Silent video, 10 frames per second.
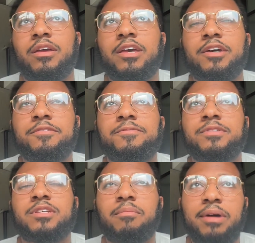If
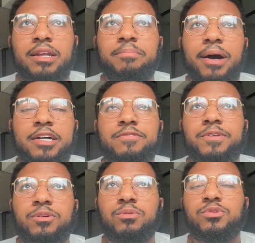somebody buys
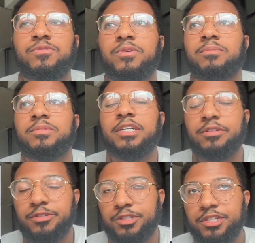vehicles from
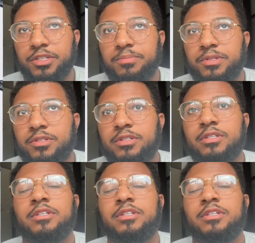dealerships,